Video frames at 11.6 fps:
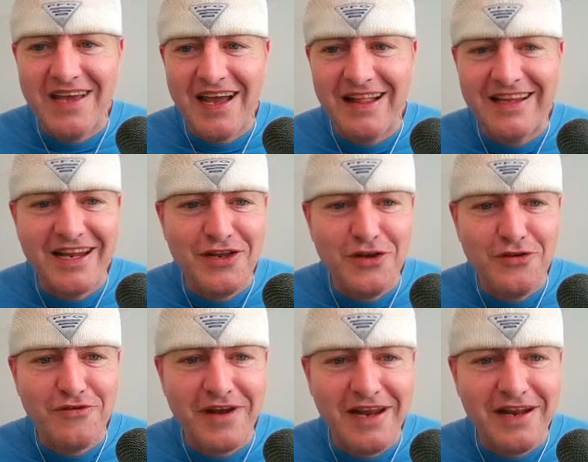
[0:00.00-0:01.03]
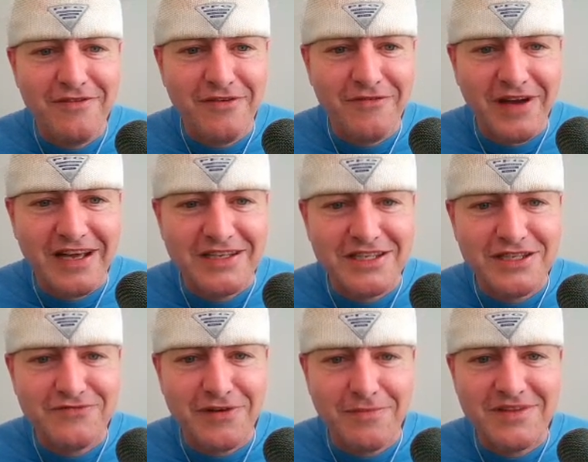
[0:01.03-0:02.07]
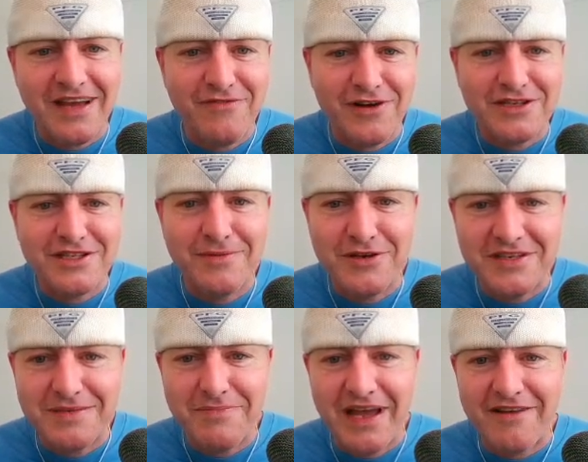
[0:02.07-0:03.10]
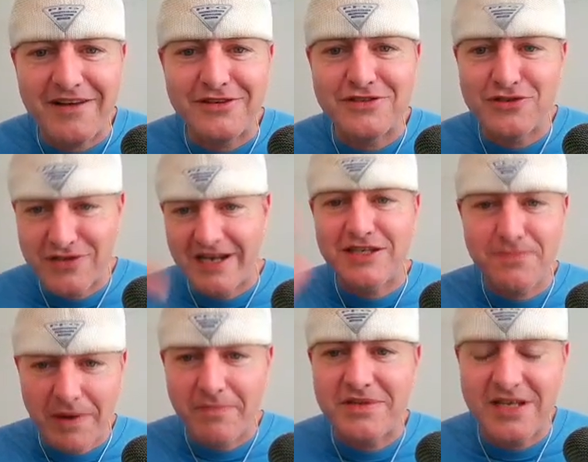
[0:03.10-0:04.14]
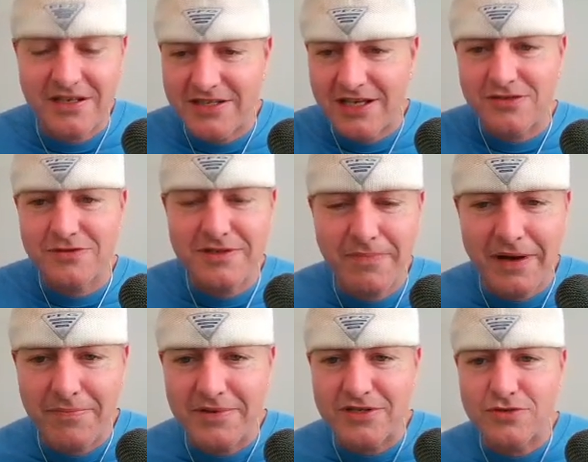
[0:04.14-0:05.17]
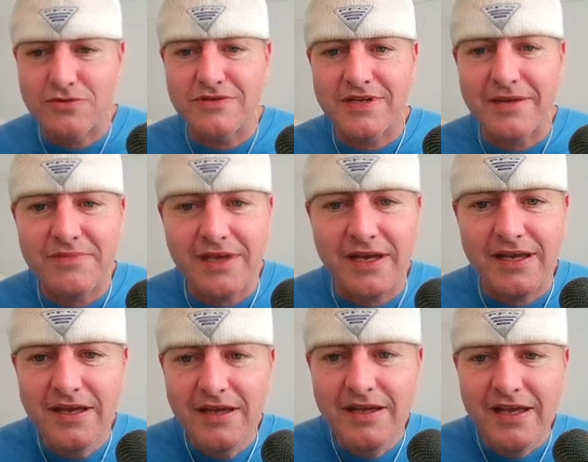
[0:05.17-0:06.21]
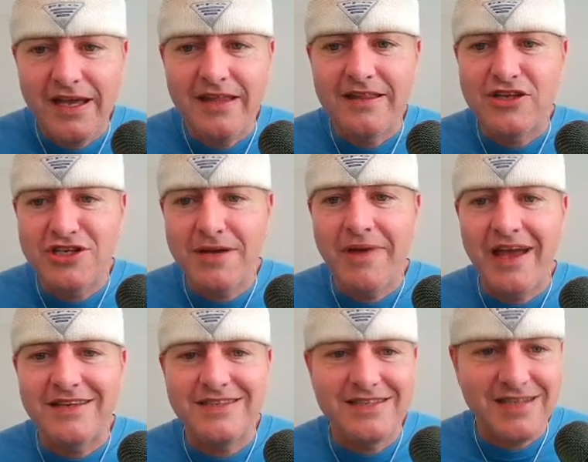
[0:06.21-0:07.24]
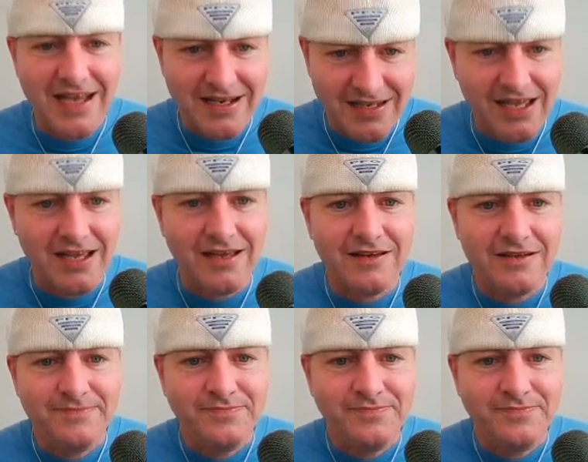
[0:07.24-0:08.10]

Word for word: talent and new creative vices from diverse communities and backgrounds to train as puppeteers. Yeah, so it's a puppet school type thing. And the Jim Henson Technique.